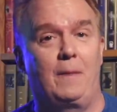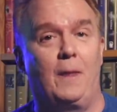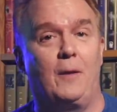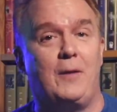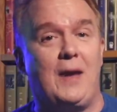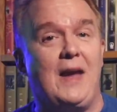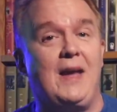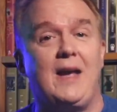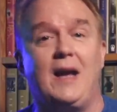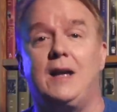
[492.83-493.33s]

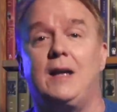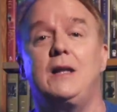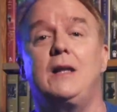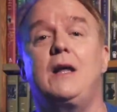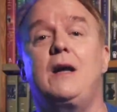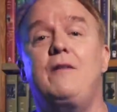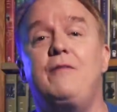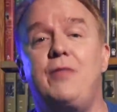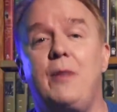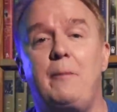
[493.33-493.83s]
Okay, gotta
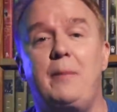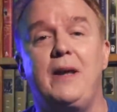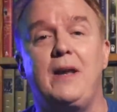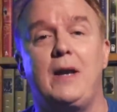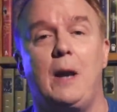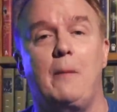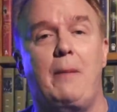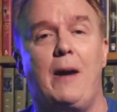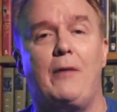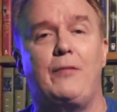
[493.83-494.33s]
love the bit
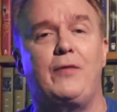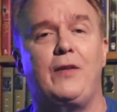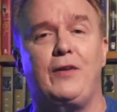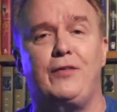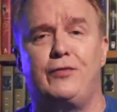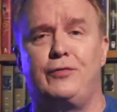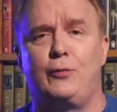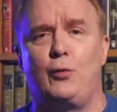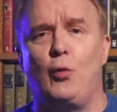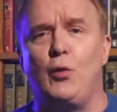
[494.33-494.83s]
about the
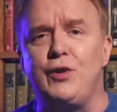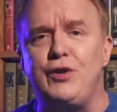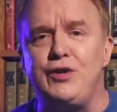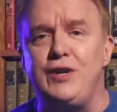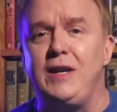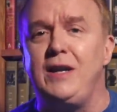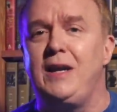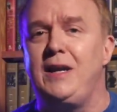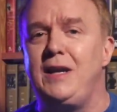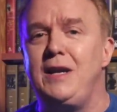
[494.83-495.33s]

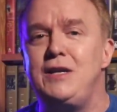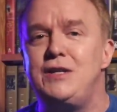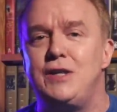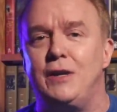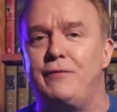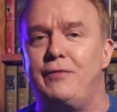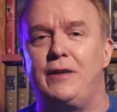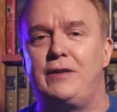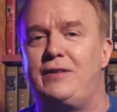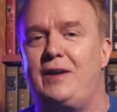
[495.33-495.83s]
scorching heat
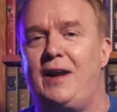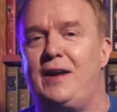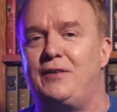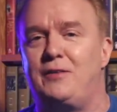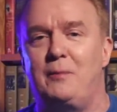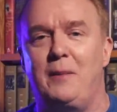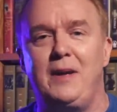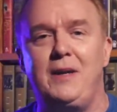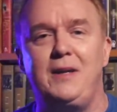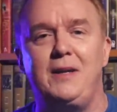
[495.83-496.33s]
of the
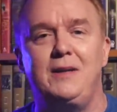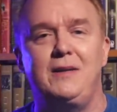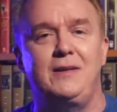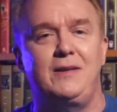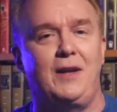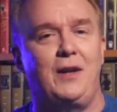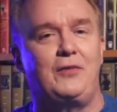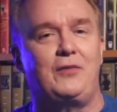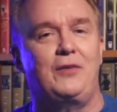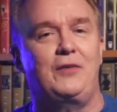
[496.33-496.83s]
Tasmanian
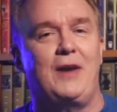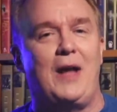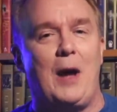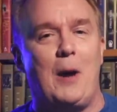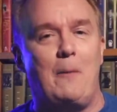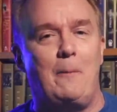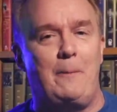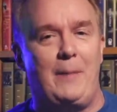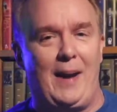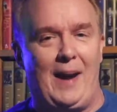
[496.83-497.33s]
desert
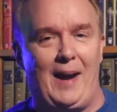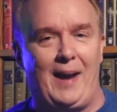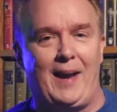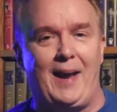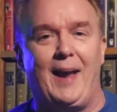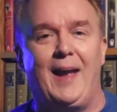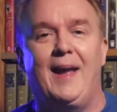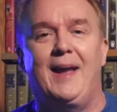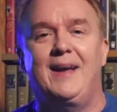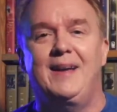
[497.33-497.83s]
outback.